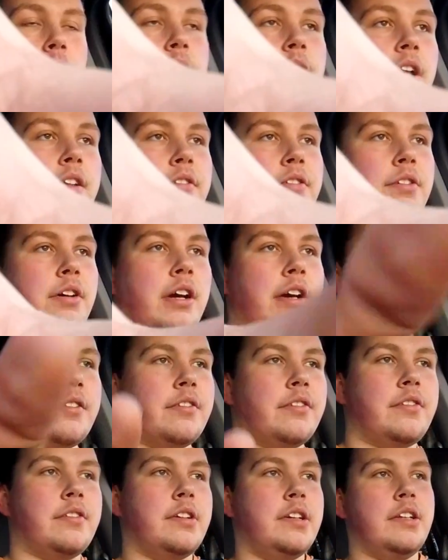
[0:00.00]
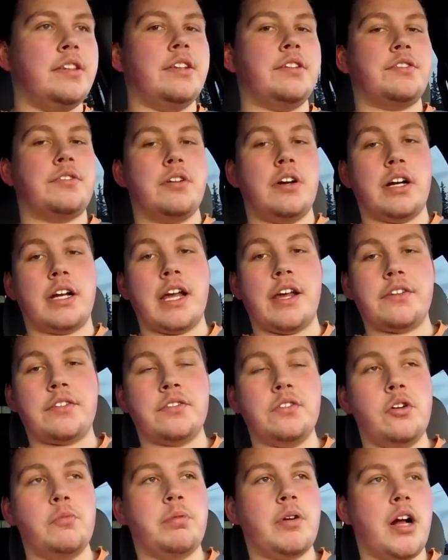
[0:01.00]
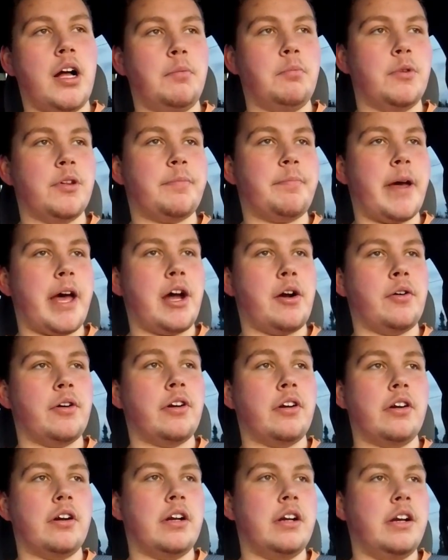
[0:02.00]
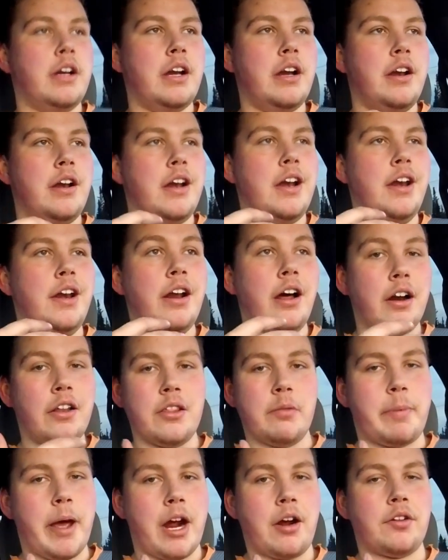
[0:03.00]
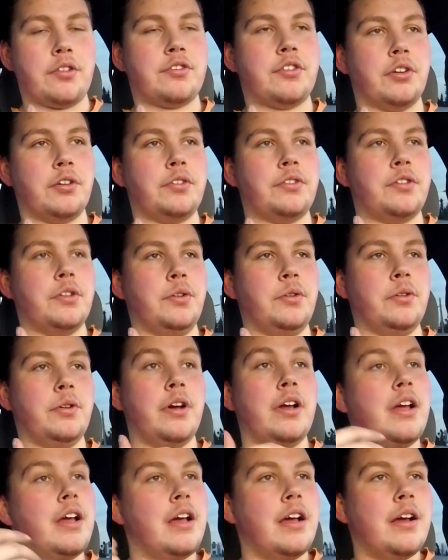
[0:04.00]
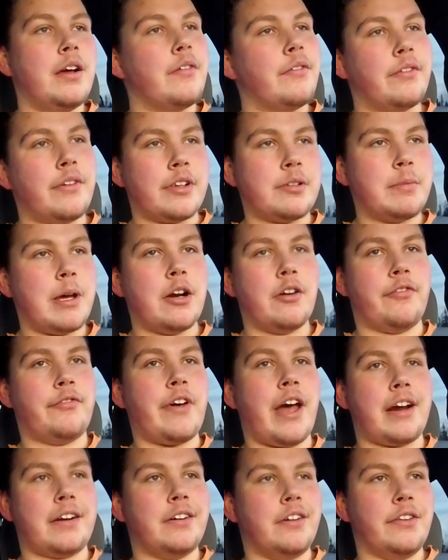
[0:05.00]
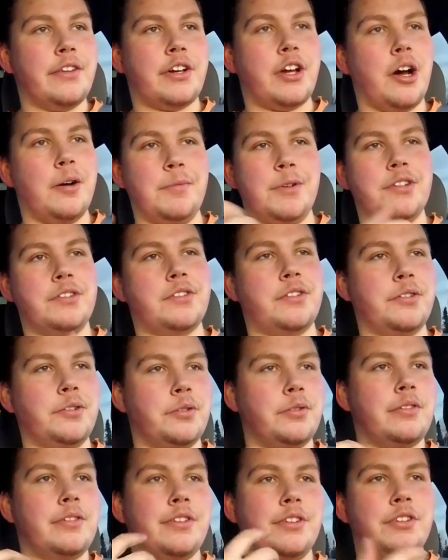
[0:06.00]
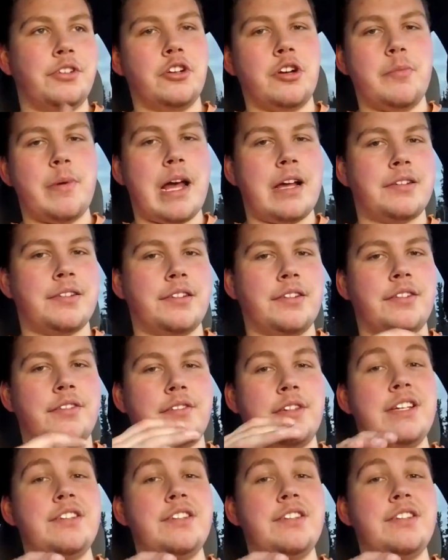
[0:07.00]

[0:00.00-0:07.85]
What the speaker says: As you guys can see, this truck has no problem with power. None of the Power Strokes do. As a matter of fact, none of the Cummins do. The Duramaxes.